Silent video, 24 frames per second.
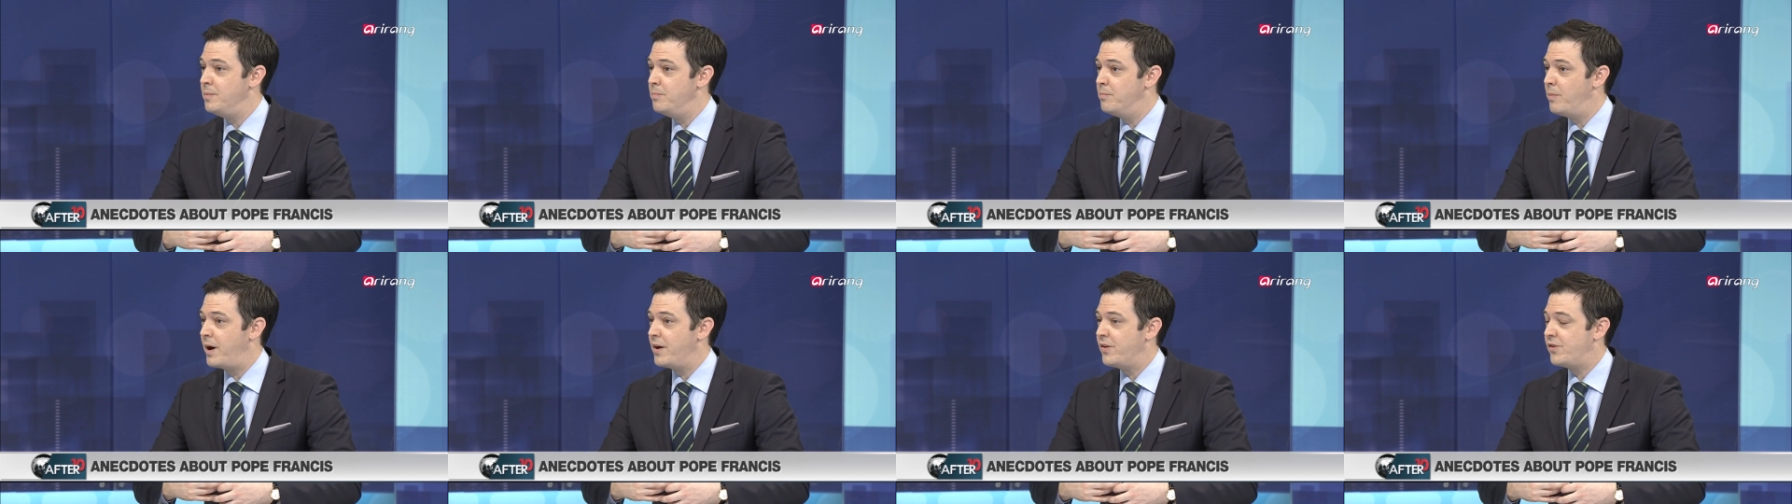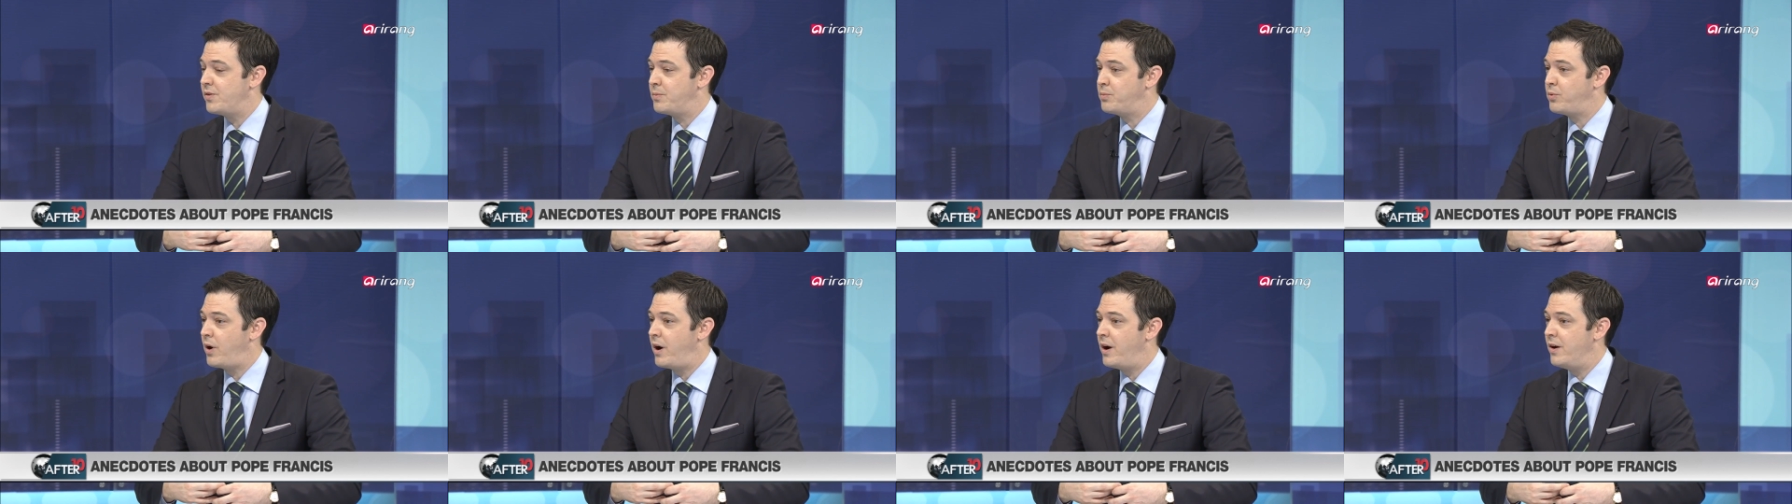might
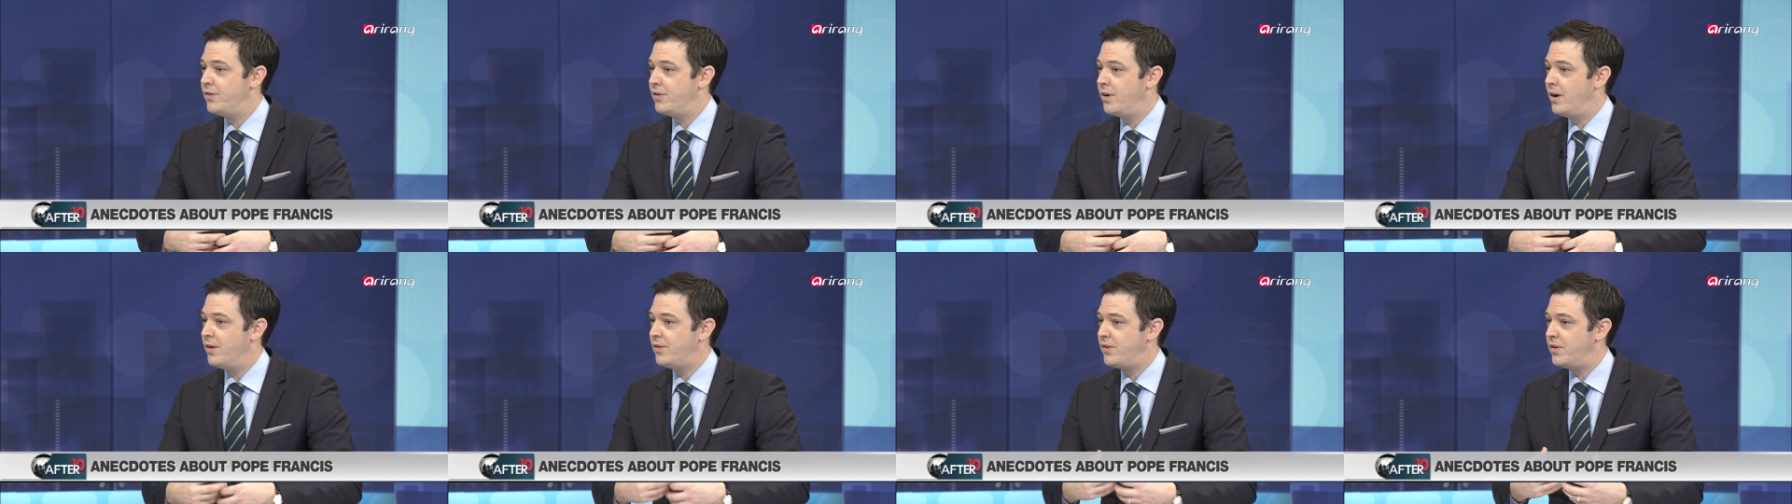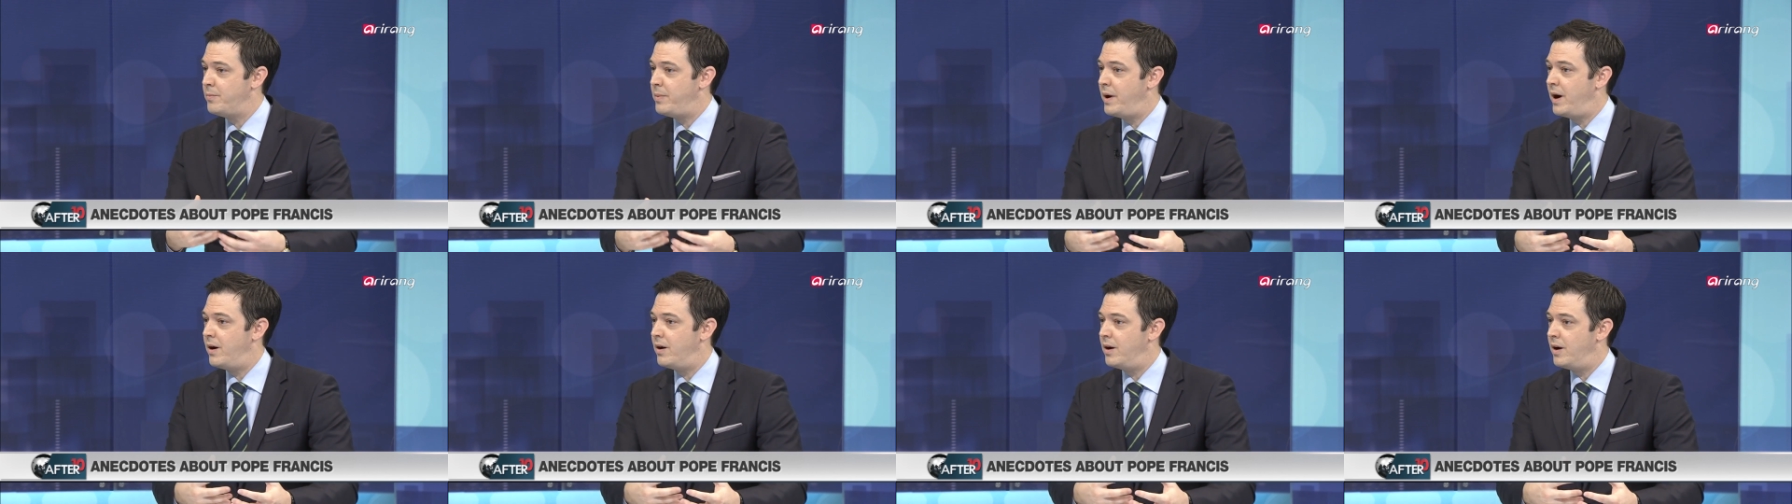surprise us
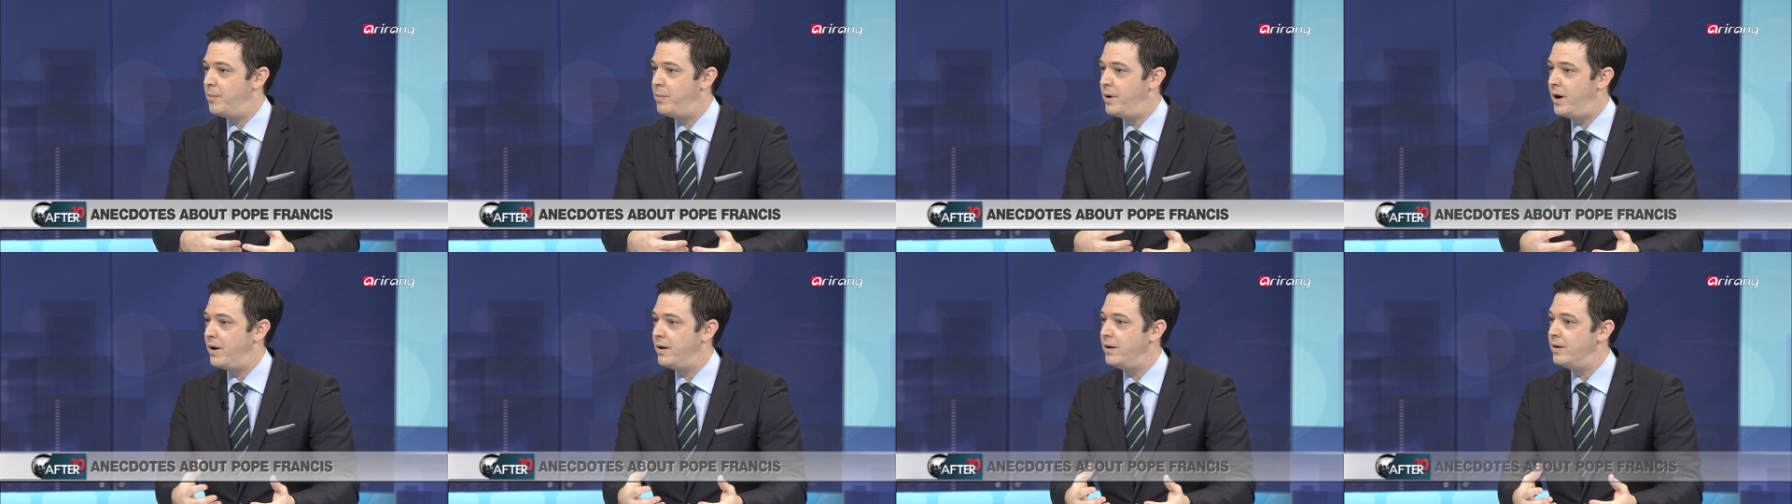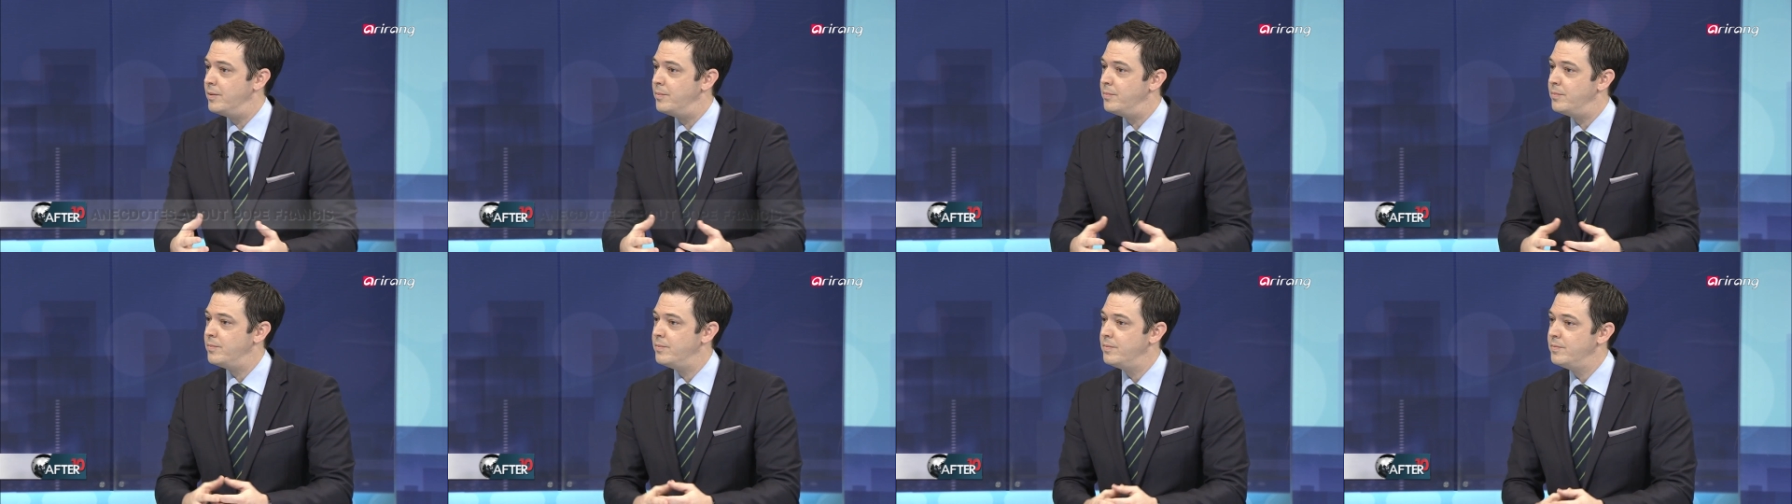about
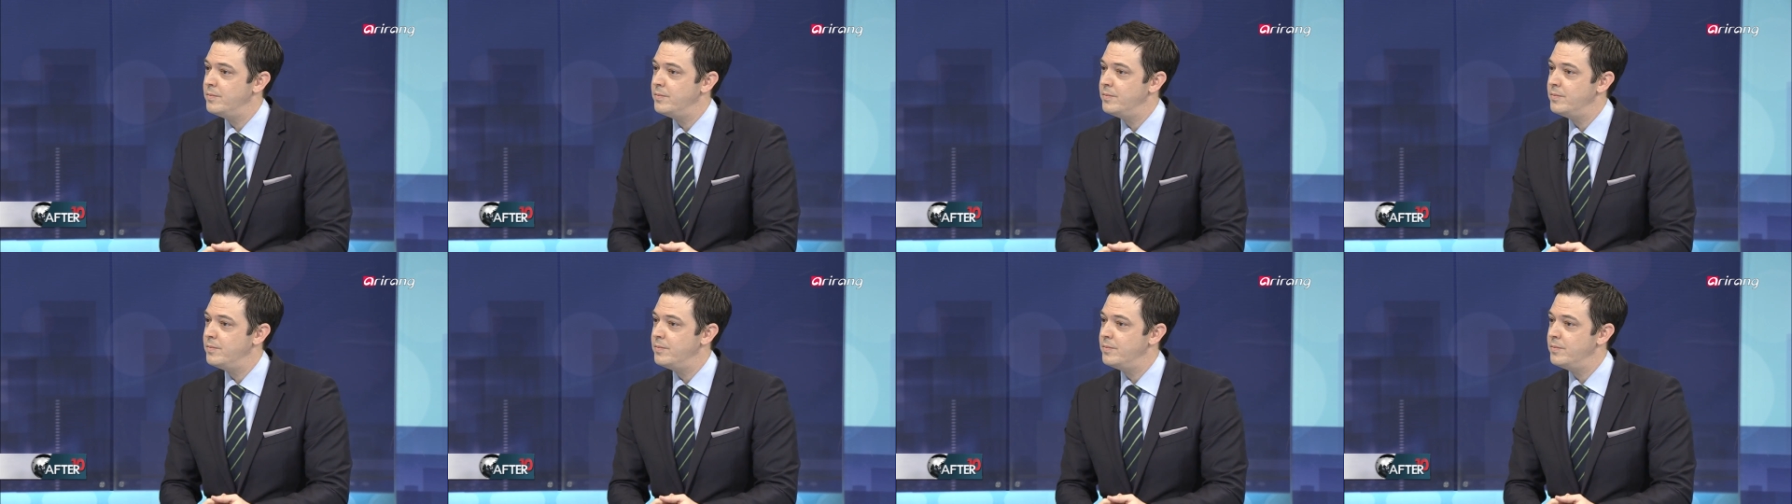him?